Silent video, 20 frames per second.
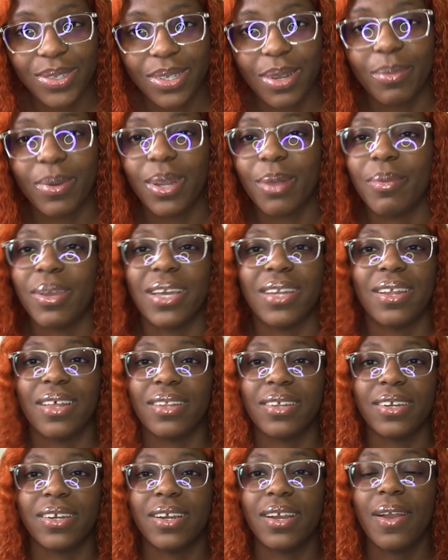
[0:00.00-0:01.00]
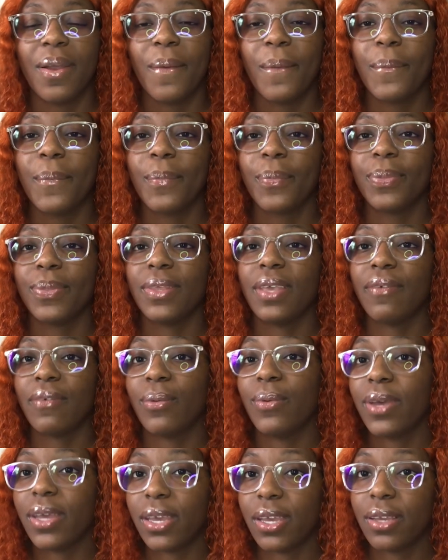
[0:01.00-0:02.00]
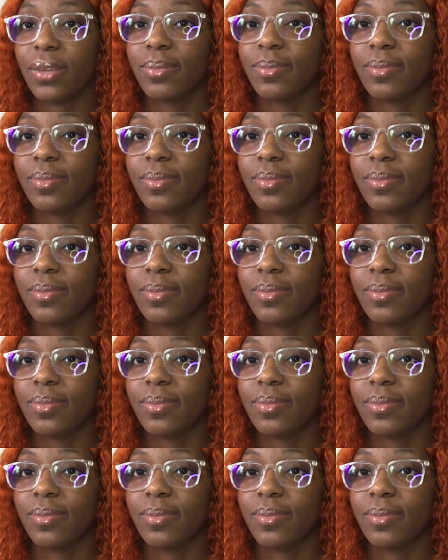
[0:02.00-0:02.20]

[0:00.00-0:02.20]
I'm going to make another giveaway.